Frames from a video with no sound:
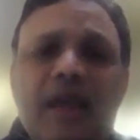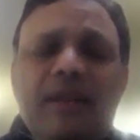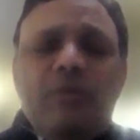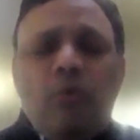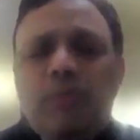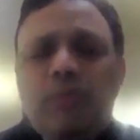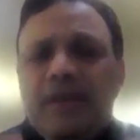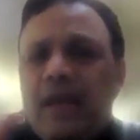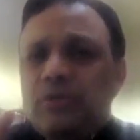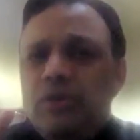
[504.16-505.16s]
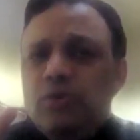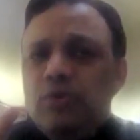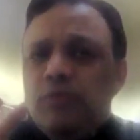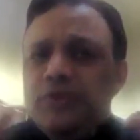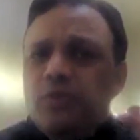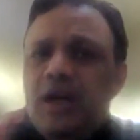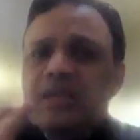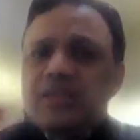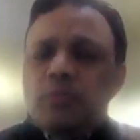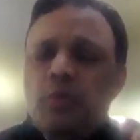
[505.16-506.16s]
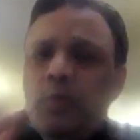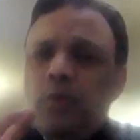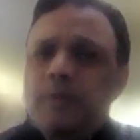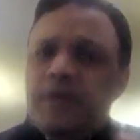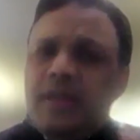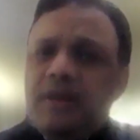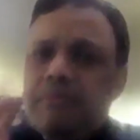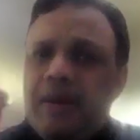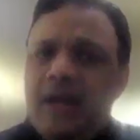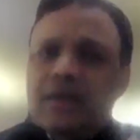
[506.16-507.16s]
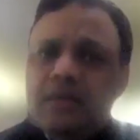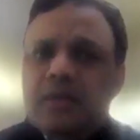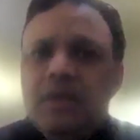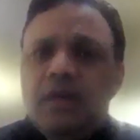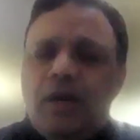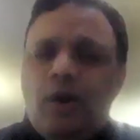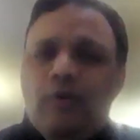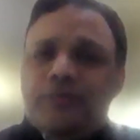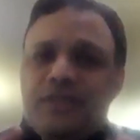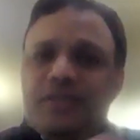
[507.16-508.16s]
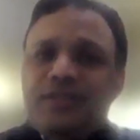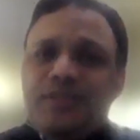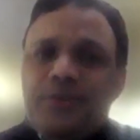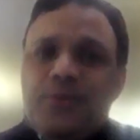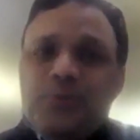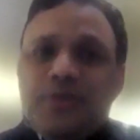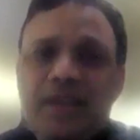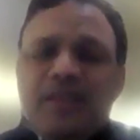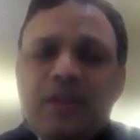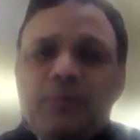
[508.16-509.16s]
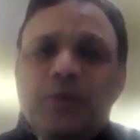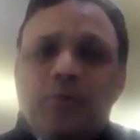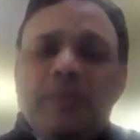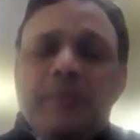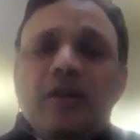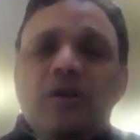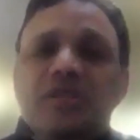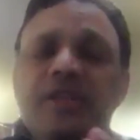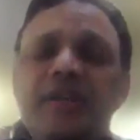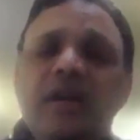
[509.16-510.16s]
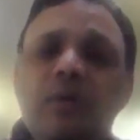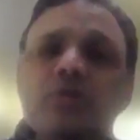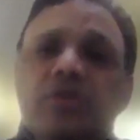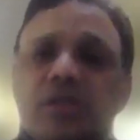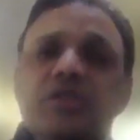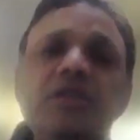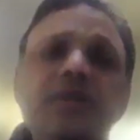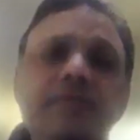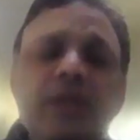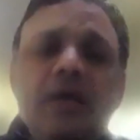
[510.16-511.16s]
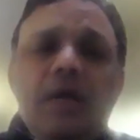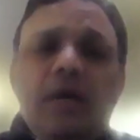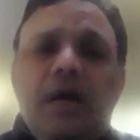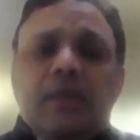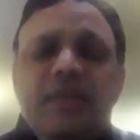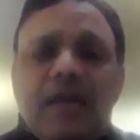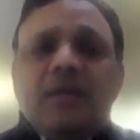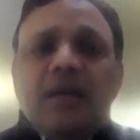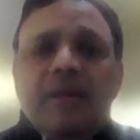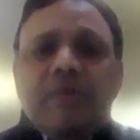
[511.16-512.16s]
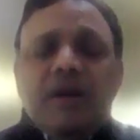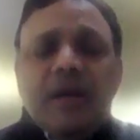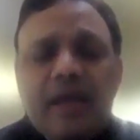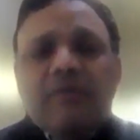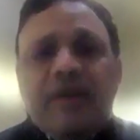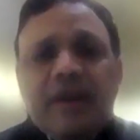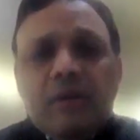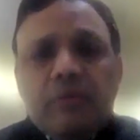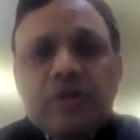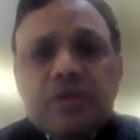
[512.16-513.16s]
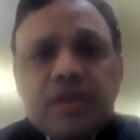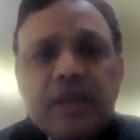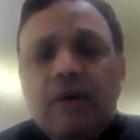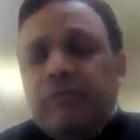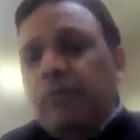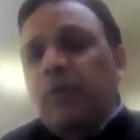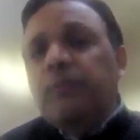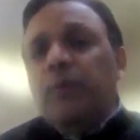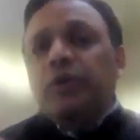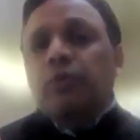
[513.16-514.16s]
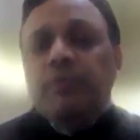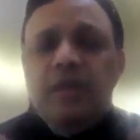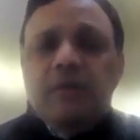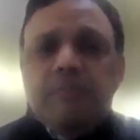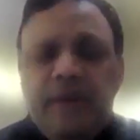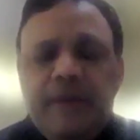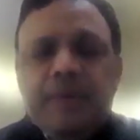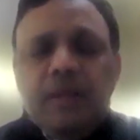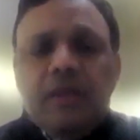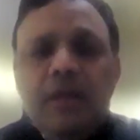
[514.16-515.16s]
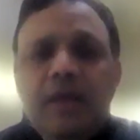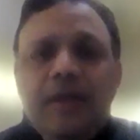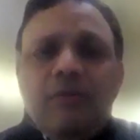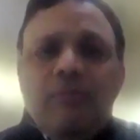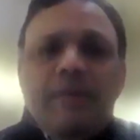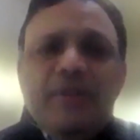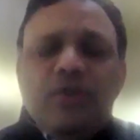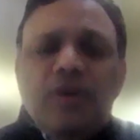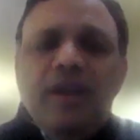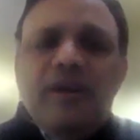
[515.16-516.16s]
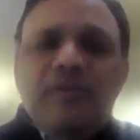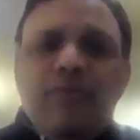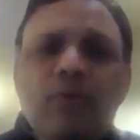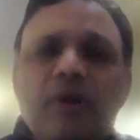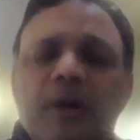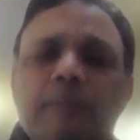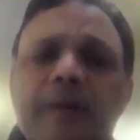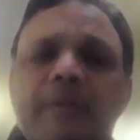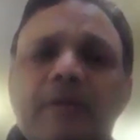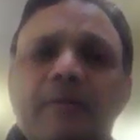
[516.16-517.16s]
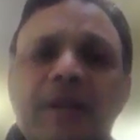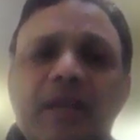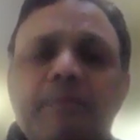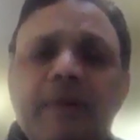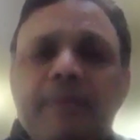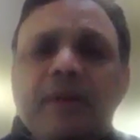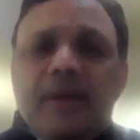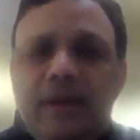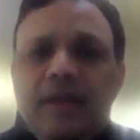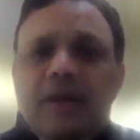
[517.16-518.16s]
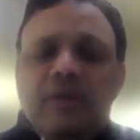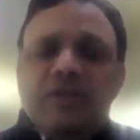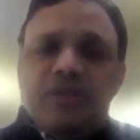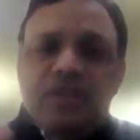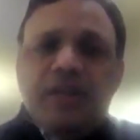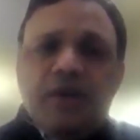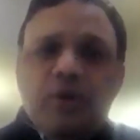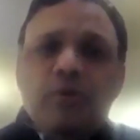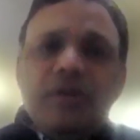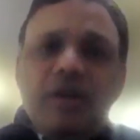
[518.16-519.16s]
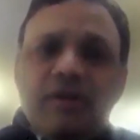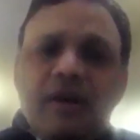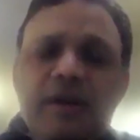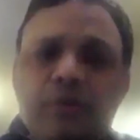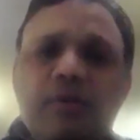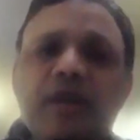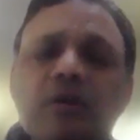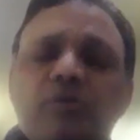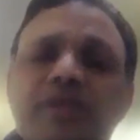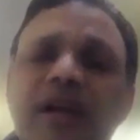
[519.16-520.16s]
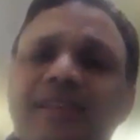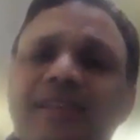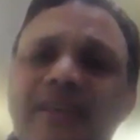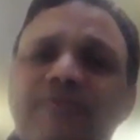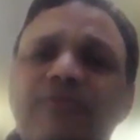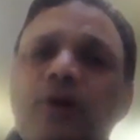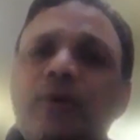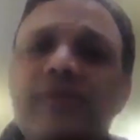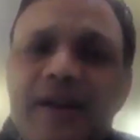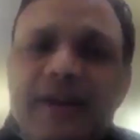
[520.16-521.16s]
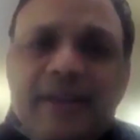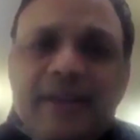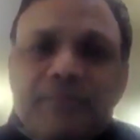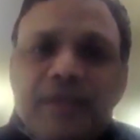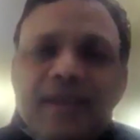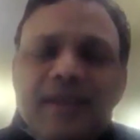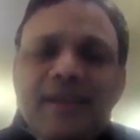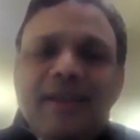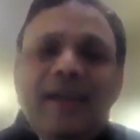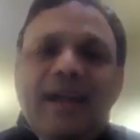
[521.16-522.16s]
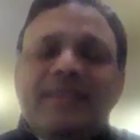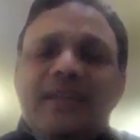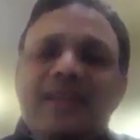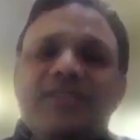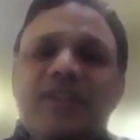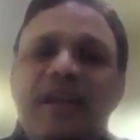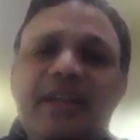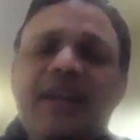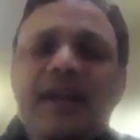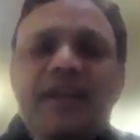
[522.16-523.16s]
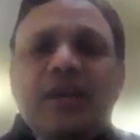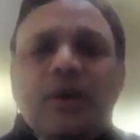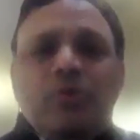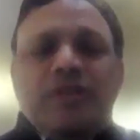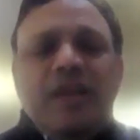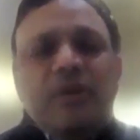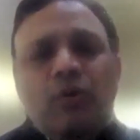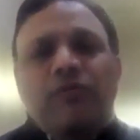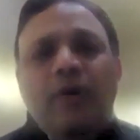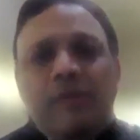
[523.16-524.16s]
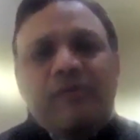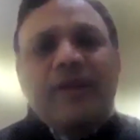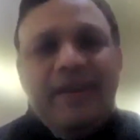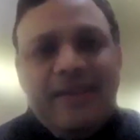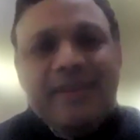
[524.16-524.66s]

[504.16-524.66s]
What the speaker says: nobody actually could visualize what would be the impact of this new thing that we're doing, because India was such a, at that time, again, a very diverse thing. Of the 1.2 billion people, maybe 300, 400 people, million people in India, which is 30 crores out of 120 crores, had some form of ID. And the rest 80, 90 crores had no form of ID.